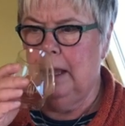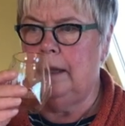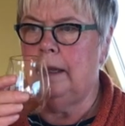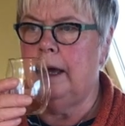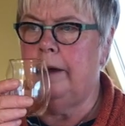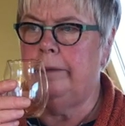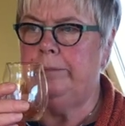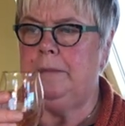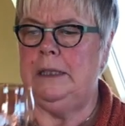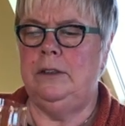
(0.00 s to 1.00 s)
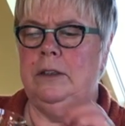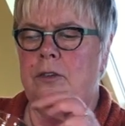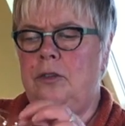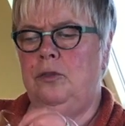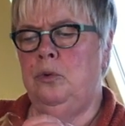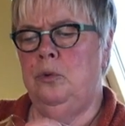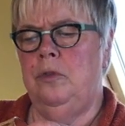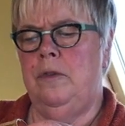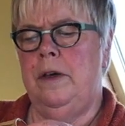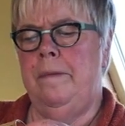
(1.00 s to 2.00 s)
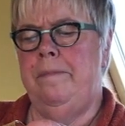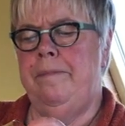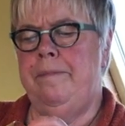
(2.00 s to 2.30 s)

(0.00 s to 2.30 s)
Now, it is a sort of a